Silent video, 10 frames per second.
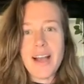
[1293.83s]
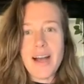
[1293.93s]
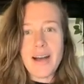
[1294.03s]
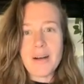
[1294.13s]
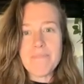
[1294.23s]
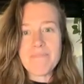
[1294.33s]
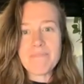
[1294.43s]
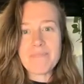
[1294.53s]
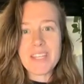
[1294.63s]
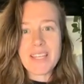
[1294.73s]

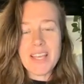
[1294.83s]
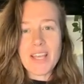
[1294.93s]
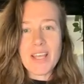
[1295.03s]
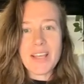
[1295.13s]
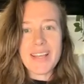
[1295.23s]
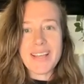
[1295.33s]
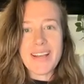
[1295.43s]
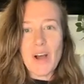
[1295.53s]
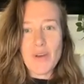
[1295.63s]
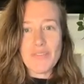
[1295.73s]

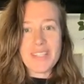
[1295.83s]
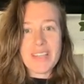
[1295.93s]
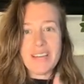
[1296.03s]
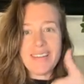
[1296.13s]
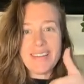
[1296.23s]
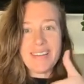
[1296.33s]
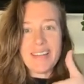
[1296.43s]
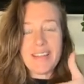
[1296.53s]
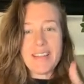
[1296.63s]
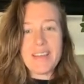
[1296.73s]
All of a sudden,
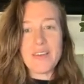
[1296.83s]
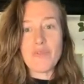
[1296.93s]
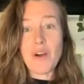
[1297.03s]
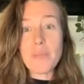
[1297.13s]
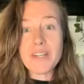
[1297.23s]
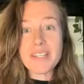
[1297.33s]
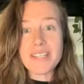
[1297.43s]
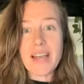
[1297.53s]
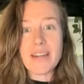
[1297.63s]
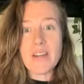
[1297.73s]
the pharma
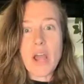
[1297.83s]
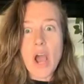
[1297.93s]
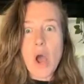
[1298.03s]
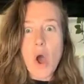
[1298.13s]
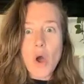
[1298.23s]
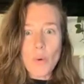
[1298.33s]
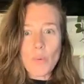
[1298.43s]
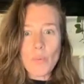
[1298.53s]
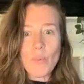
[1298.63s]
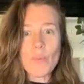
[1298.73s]
decided, oh,
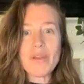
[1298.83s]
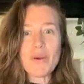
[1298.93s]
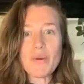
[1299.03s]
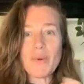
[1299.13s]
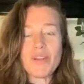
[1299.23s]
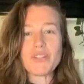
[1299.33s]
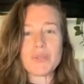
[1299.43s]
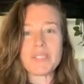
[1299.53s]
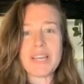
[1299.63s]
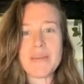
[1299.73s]
we are going to
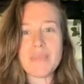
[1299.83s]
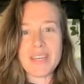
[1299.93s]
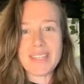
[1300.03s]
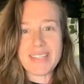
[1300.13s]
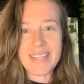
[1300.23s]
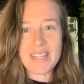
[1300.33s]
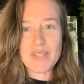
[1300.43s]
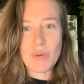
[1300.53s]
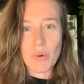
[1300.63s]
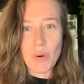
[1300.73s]
claim this
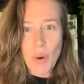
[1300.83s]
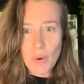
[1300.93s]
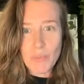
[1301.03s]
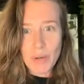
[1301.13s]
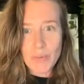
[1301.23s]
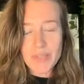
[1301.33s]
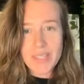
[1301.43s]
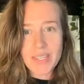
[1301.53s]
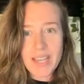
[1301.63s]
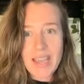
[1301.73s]
is your
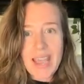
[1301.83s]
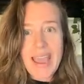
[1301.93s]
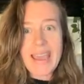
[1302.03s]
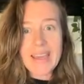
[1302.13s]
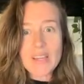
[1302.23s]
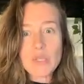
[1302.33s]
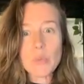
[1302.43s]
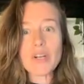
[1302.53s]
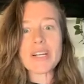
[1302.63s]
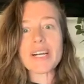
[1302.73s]
hormones, and
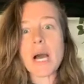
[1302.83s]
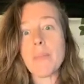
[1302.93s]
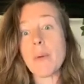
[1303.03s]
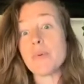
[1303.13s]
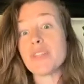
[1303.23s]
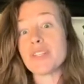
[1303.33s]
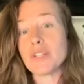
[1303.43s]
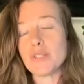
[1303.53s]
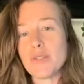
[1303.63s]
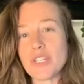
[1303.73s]
we're going to come up with a
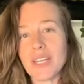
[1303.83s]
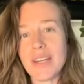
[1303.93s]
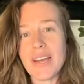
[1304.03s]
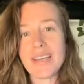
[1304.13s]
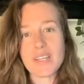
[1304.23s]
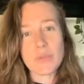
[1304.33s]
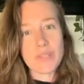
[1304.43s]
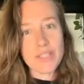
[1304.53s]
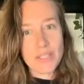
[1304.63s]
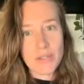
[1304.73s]
solution. And guess
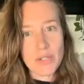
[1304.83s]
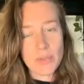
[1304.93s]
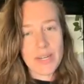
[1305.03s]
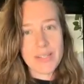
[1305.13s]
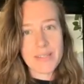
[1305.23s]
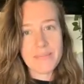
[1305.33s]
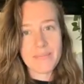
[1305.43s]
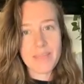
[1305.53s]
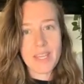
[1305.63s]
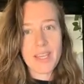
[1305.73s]
what the solution was?
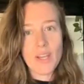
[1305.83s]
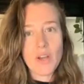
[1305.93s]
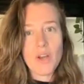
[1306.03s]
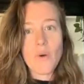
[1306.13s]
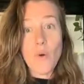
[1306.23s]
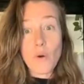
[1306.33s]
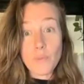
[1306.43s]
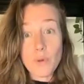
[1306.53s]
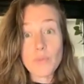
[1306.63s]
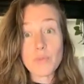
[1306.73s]

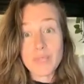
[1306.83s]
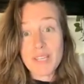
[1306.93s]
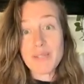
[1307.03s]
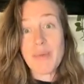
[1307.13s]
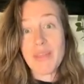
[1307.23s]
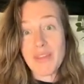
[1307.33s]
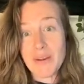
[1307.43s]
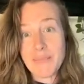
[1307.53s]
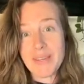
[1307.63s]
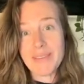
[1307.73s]
Hormone replacement
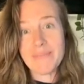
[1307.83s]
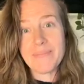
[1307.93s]
therapy.